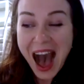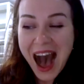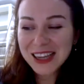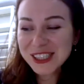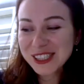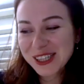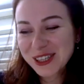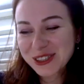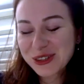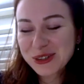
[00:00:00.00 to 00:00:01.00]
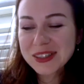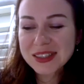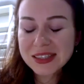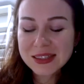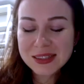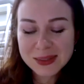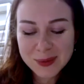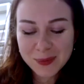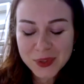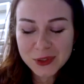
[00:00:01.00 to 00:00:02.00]
Actually,
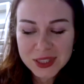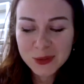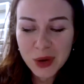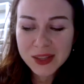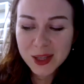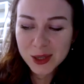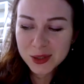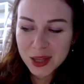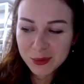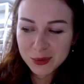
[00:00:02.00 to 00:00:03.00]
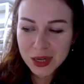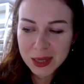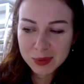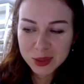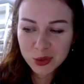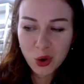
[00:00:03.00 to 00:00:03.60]
the reason why they were able to